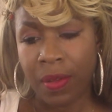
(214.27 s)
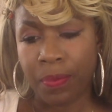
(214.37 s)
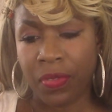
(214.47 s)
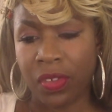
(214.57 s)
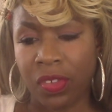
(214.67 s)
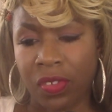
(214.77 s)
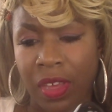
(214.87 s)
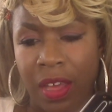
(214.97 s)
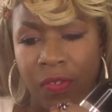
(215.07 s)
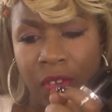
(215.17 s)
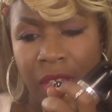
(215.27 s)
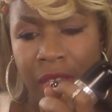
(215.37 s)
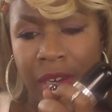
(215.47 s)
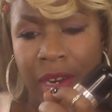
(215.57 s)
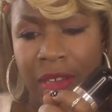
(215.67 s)
but this is
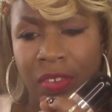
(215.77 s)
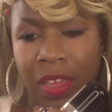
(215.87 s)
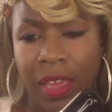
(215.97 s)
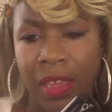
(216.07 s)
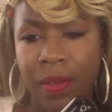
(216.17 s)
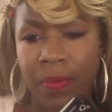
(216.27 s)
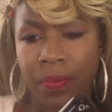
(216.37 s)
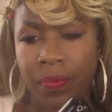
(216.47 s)
Cafe Latte.